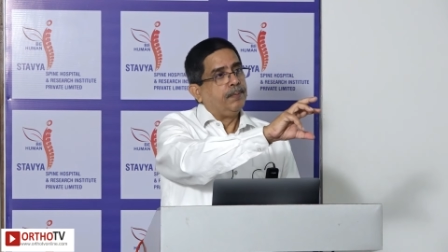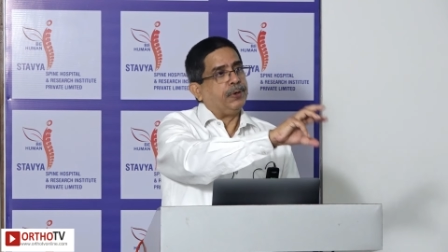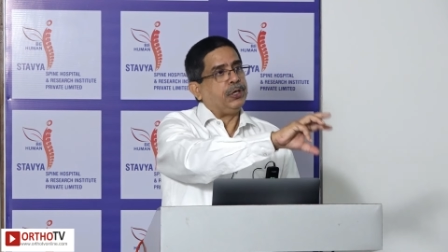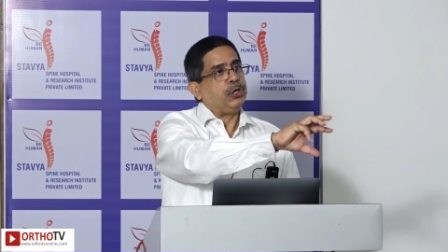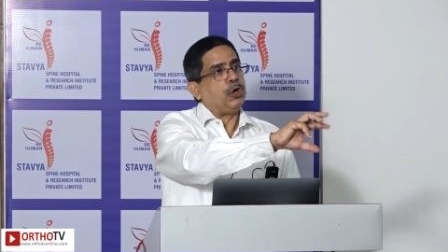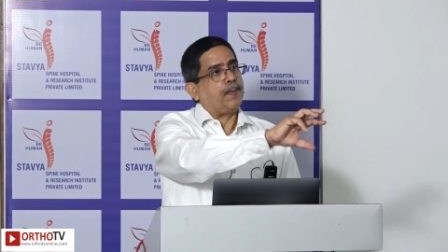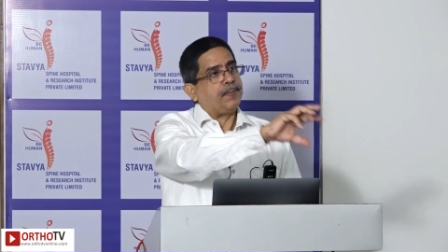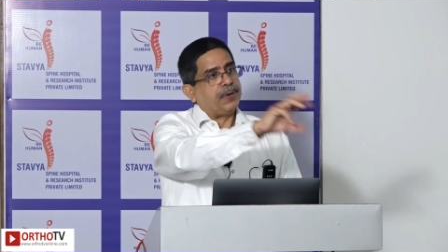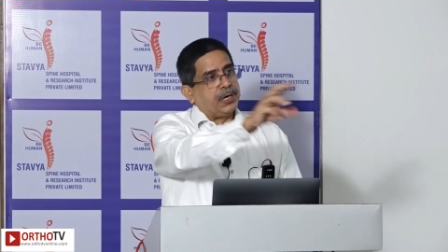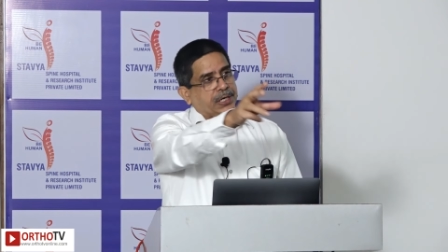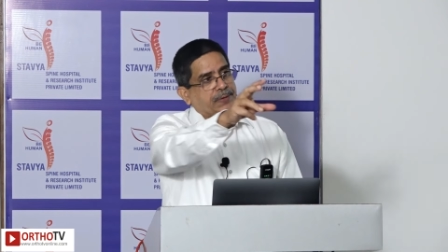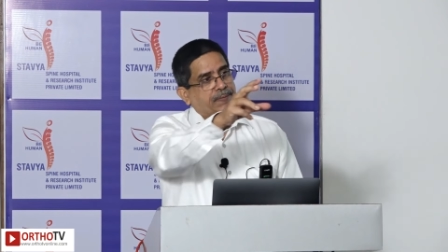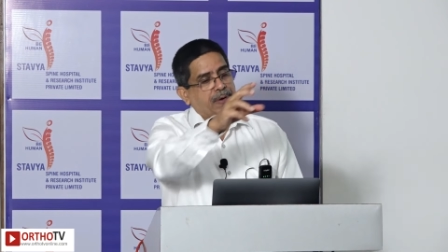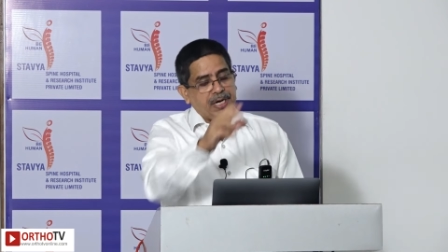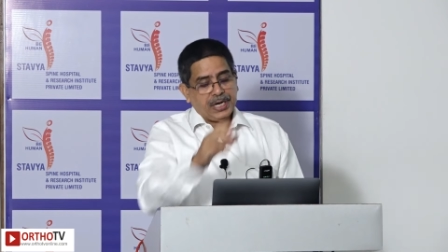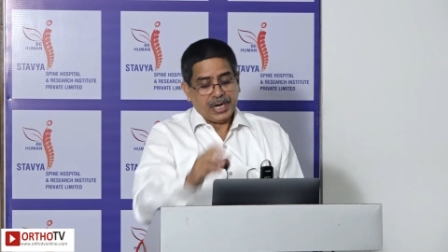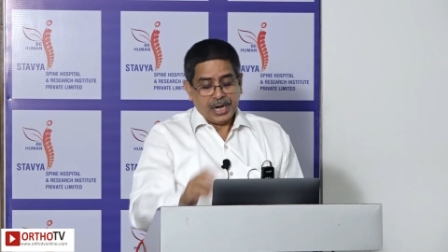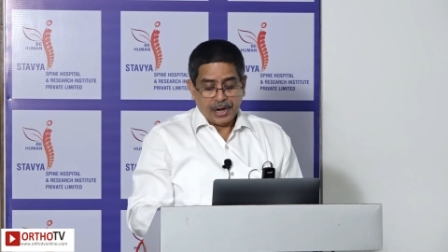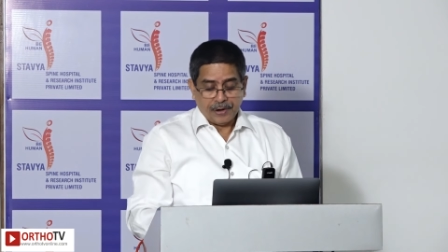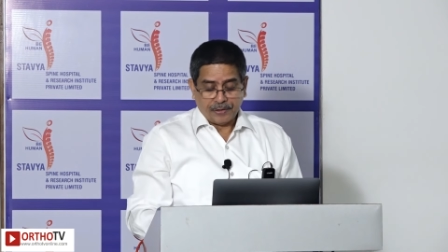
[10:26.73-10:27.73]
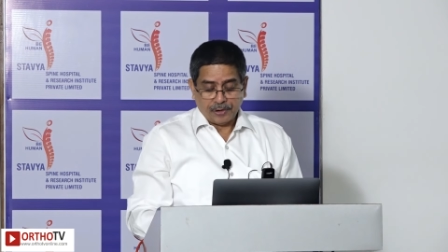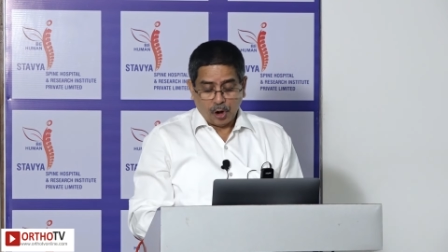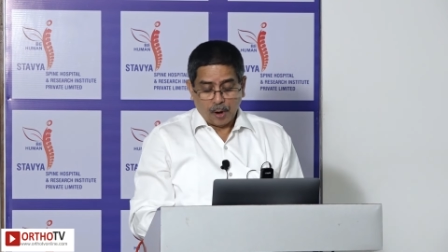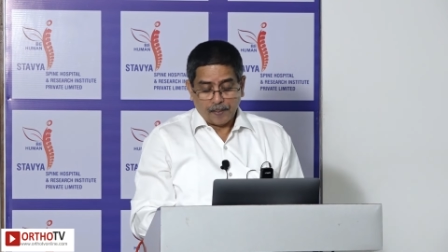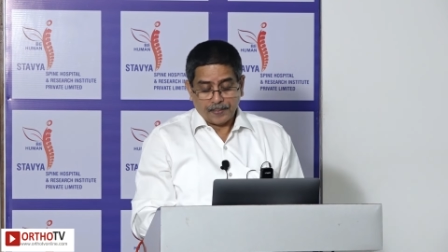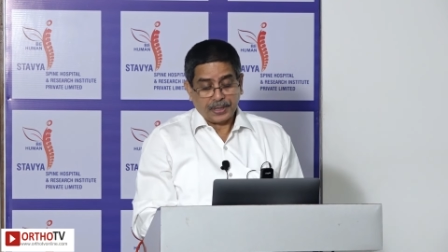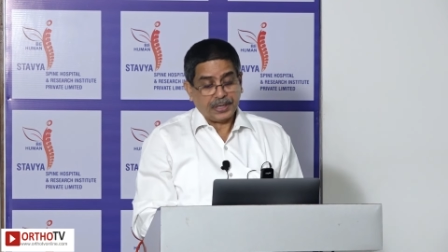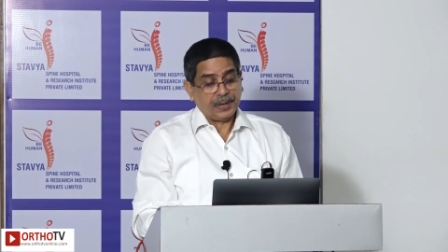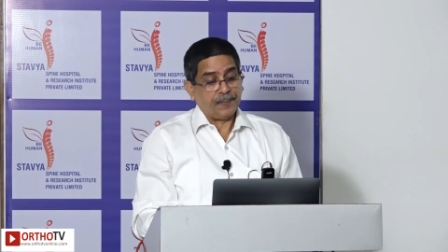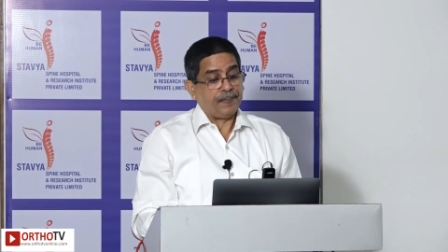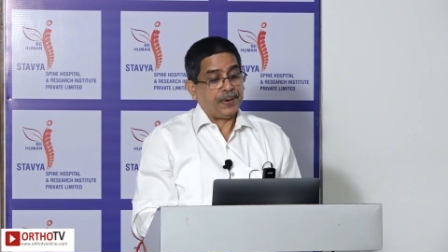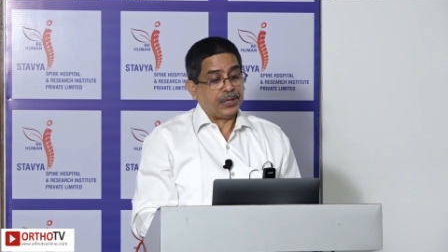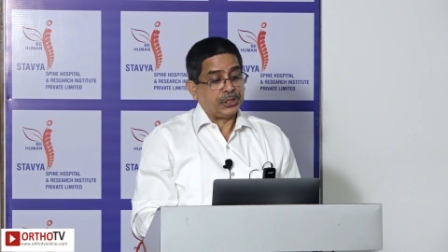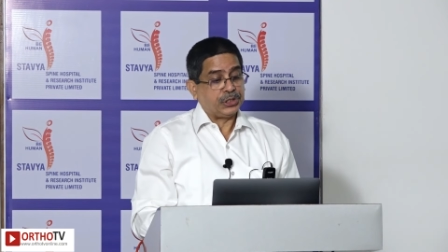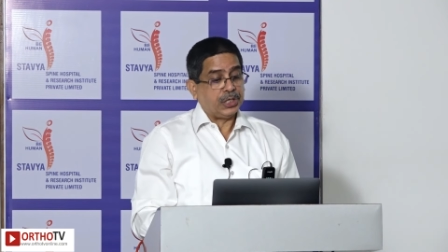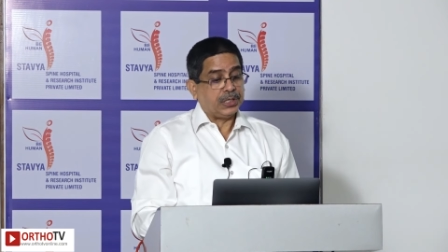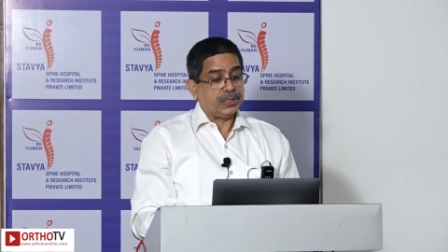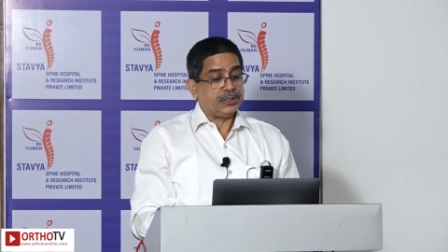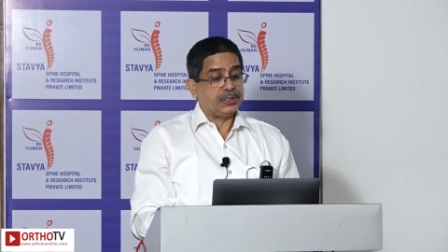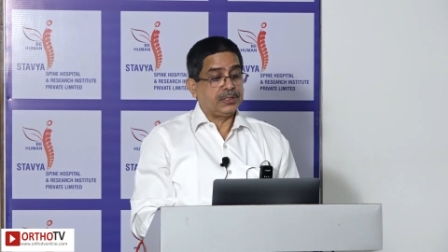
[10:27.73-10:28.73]
preoperative and intraoperative
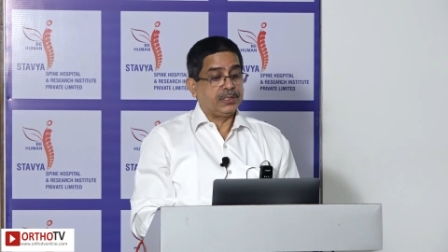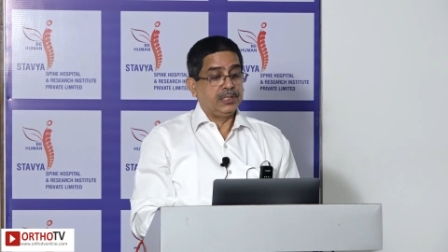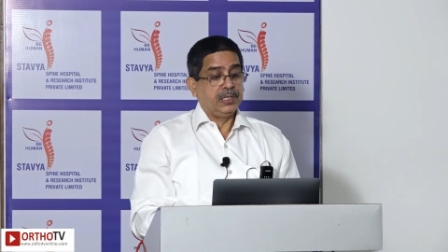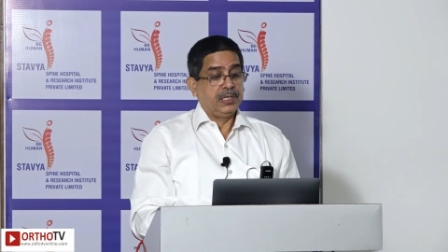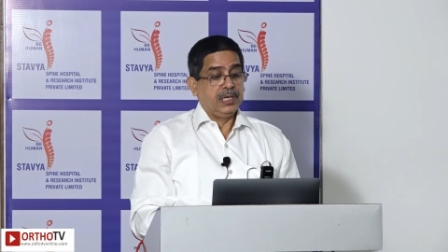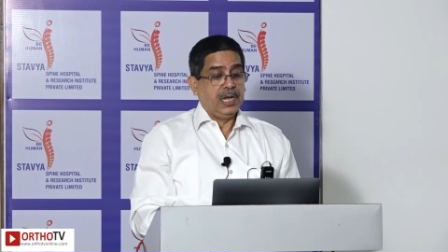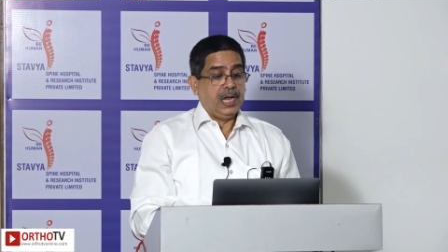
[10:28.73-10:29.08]
pictures,